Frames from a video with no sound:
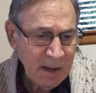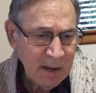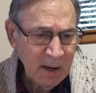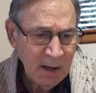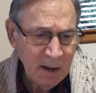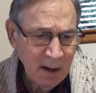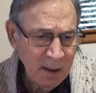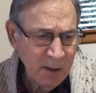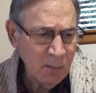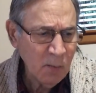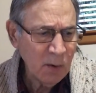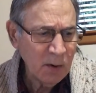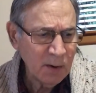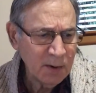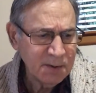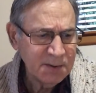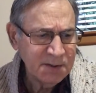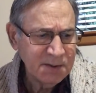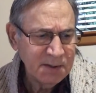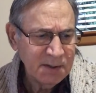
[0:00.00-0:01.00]
In other
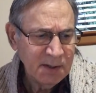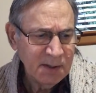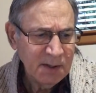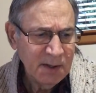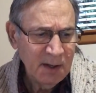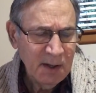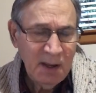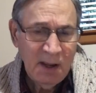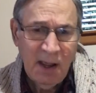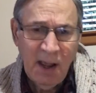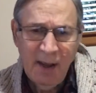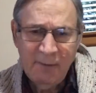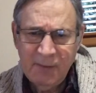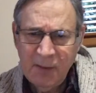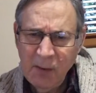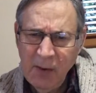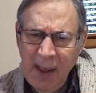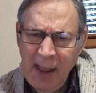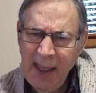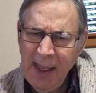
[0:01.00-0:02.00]
words, have
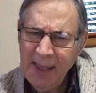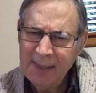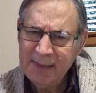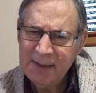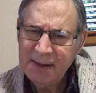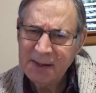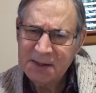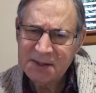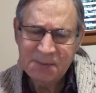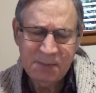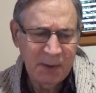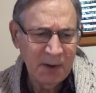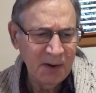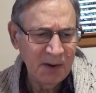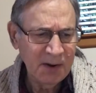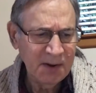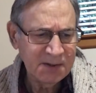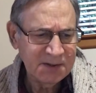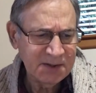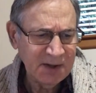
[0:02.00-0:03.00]
you had the
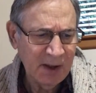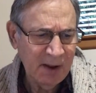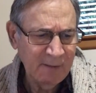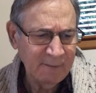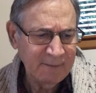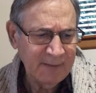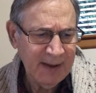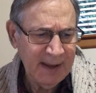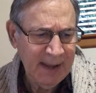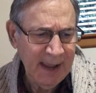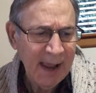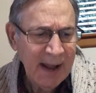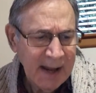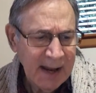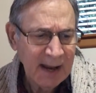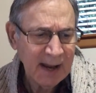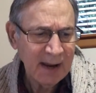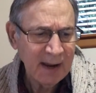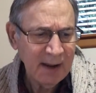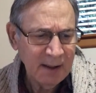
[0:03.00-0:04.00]
experience of
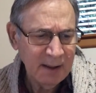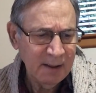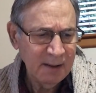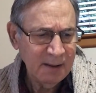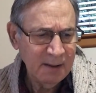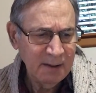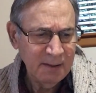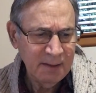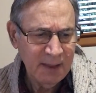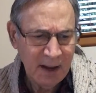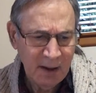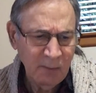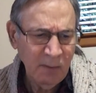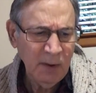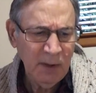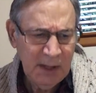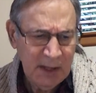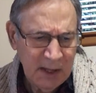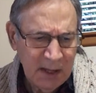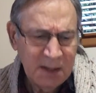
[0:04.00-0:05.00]
getting that it
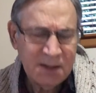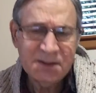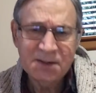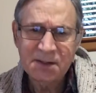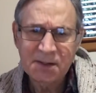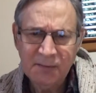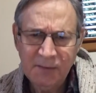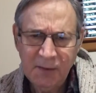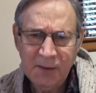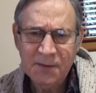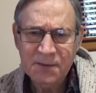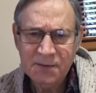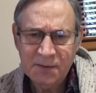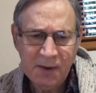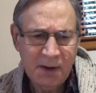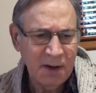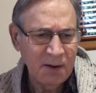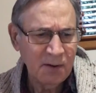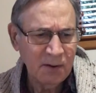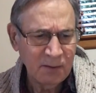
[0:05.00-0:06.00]
really is the first
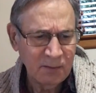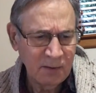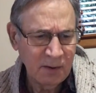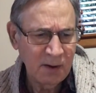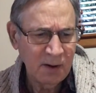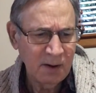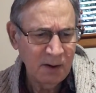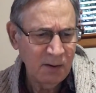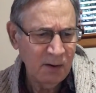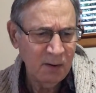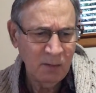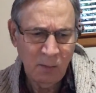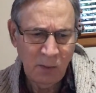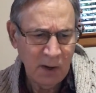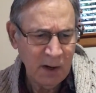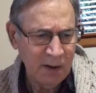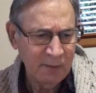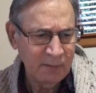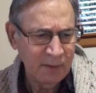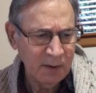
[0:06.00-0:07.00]
drink or drug or
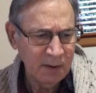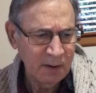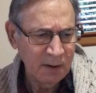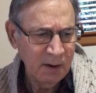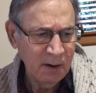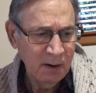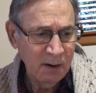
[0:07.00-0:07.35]
whatever,